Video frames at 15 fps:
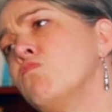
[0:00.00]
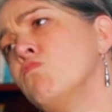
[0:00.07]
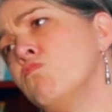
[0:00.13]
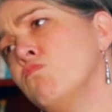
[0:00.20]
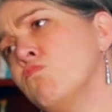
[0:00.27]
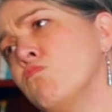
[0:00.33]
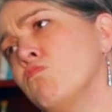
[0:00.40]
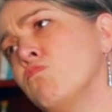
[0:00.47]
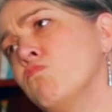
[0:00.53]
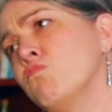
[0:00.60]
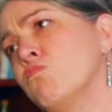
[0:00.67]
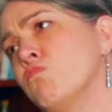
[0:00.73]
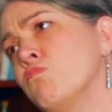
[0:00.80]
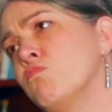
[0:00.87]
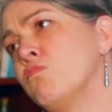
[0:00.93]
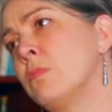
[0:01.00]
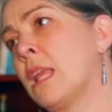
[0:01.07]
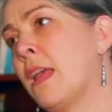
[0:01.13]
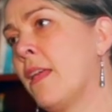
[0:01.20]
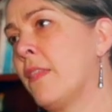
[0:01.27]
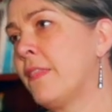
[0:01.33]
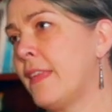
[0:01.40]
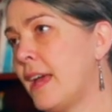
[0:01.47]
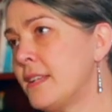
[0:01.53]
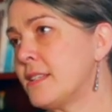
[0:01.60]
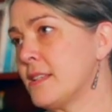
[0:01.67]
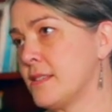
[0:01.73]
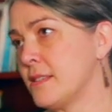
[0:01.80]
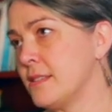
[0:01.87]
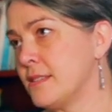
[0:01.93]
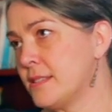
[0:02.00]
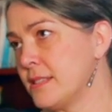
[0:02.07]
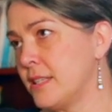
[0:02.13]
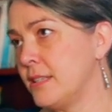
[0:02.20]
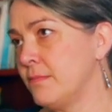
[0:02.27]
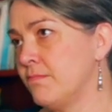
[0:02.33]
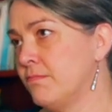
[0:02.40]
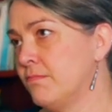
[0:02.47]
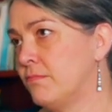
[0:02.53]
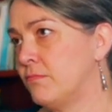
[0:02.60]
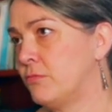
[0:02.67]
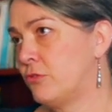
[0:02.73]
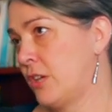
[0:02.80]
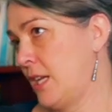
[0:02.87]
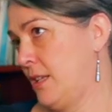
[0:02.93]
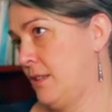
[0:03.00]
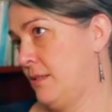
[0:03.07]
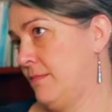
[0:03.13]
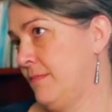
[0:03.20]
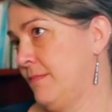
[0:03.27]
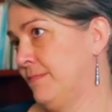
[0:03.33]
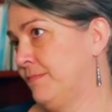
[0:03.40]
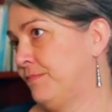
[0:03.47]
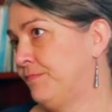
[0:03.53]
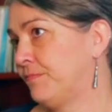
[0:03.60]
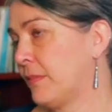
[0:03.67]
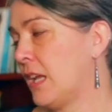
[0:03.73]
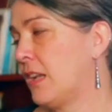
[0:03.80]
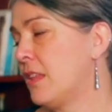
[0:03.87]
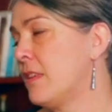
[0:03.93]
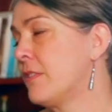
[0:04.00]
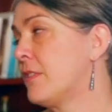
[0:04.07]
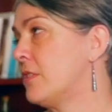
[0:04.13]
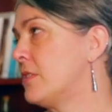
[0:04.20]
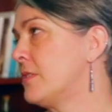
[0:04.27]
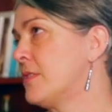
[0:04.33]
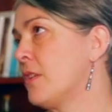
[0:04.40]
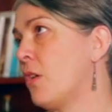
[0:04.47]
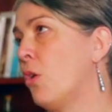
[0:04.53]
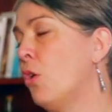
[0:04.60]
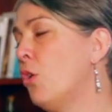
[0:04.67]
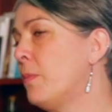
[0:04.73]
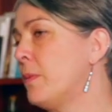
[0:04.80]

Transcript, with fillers: hmm, that doesn't seem and I think there's a whole